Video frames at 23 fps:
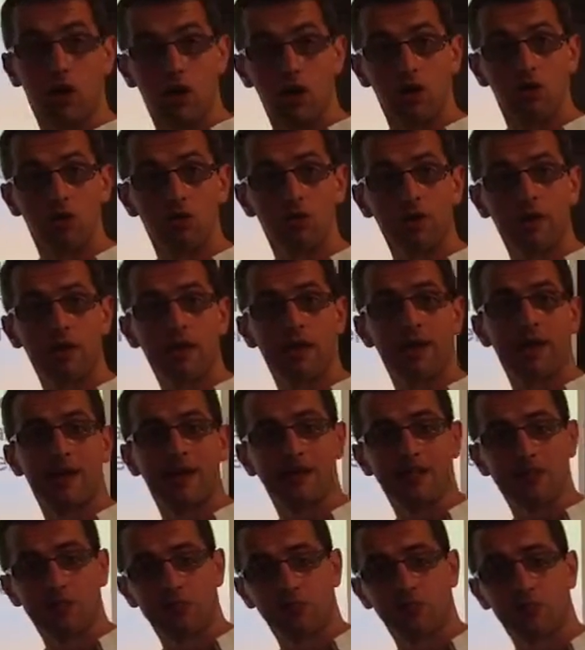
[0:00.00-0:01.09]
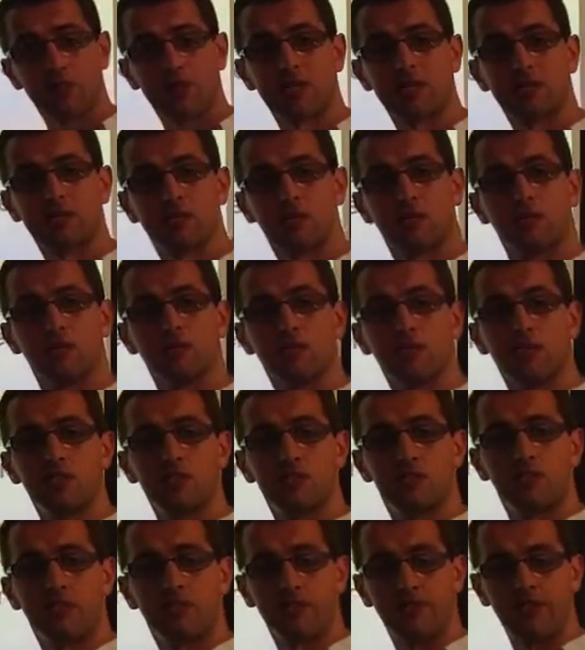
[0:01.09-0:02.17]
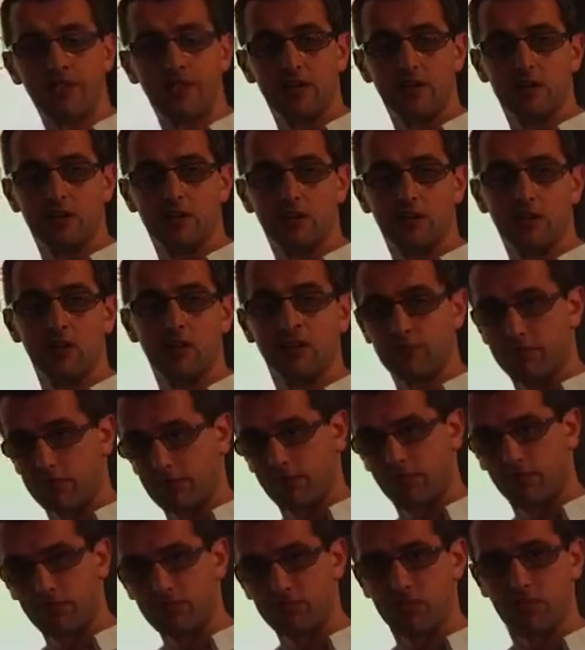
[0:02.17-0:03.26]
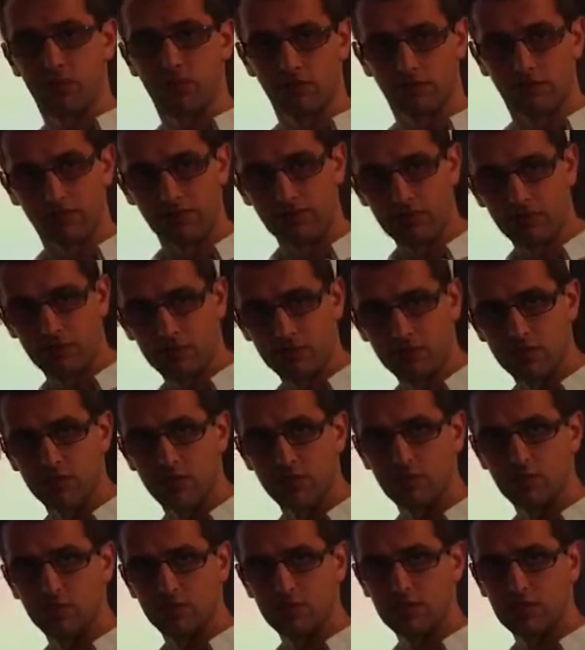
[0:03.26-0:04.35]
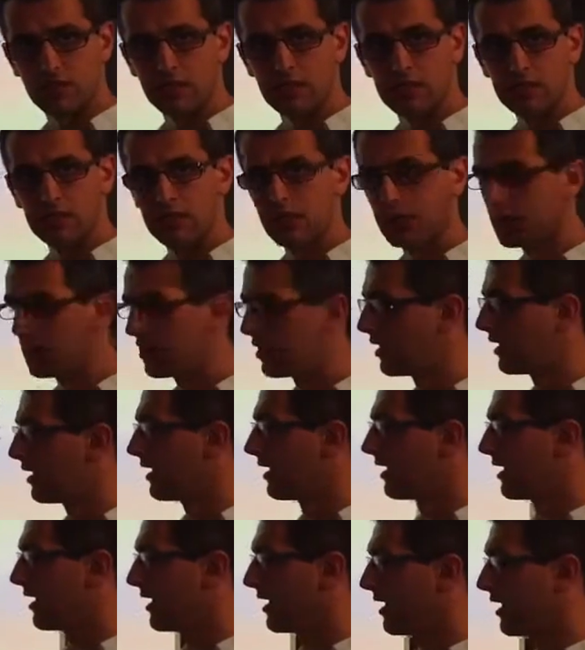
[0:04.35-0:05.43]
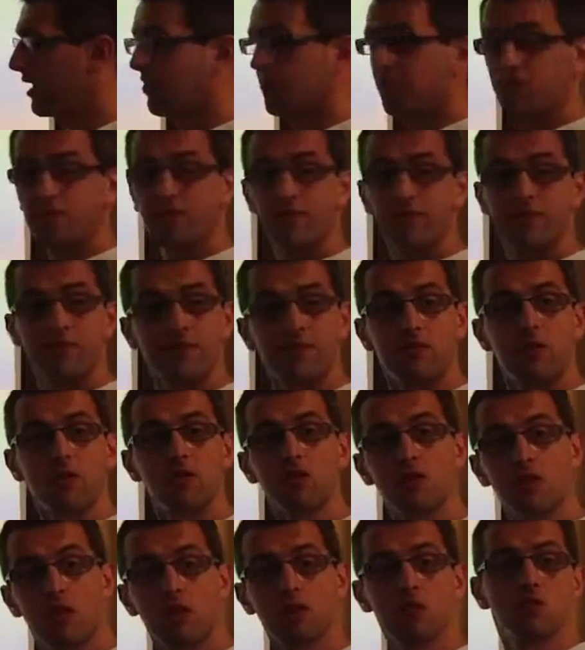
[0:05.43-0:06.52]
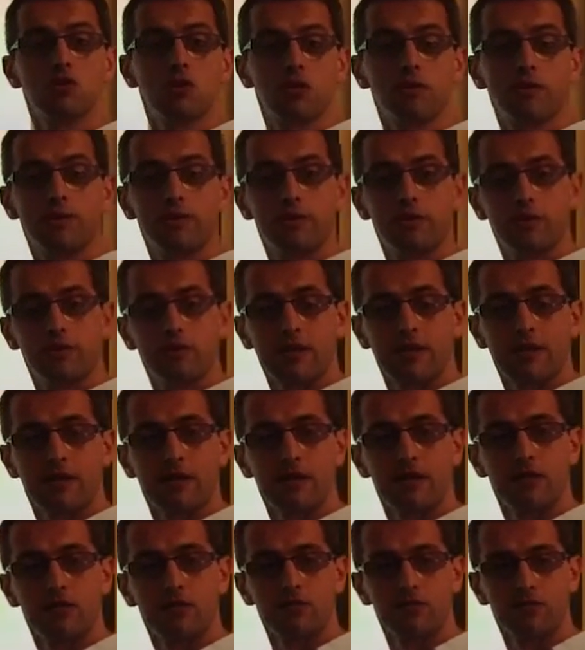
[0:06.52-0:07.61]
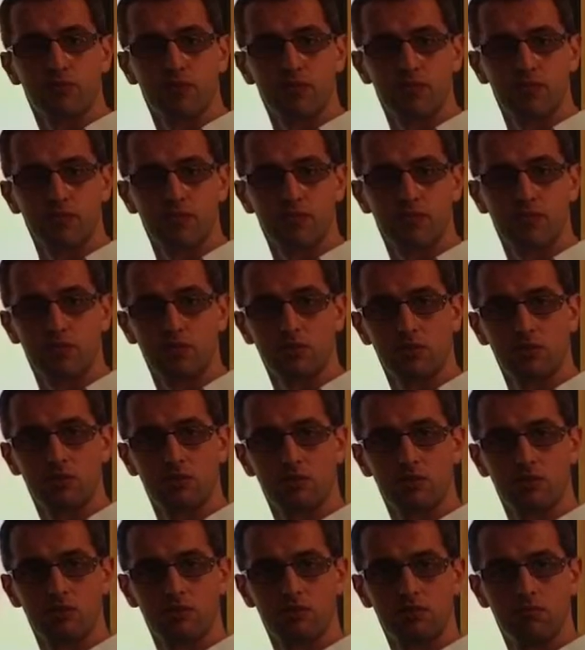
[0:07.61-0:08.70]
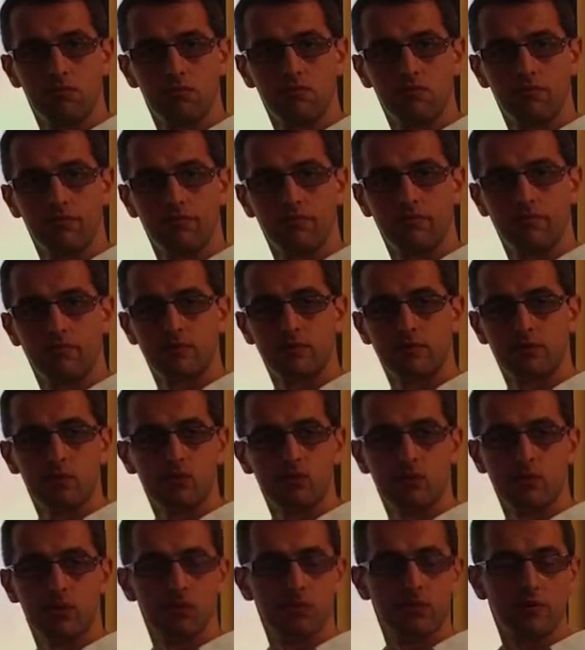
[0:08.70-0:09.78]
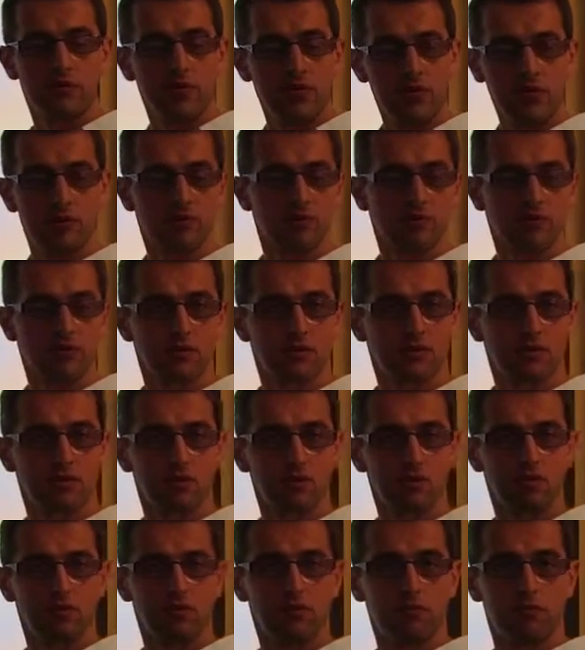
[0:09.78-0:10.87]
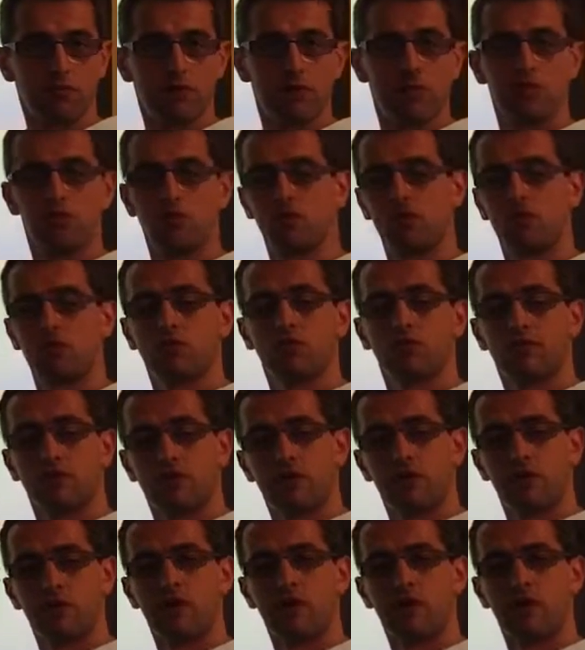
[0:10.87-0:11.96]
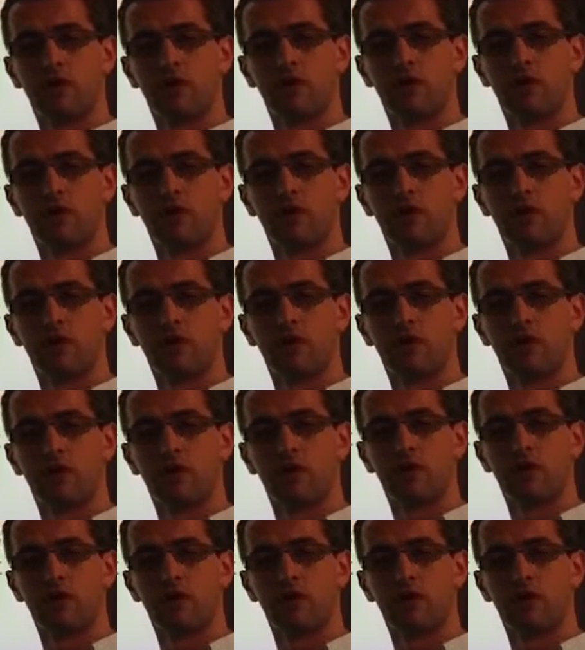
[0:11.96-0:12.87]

only express those in your phenotype, your physical features that you see, if there are no dominant alleles present at all. So you've got neither your mother nor your father gave you a dominant allele.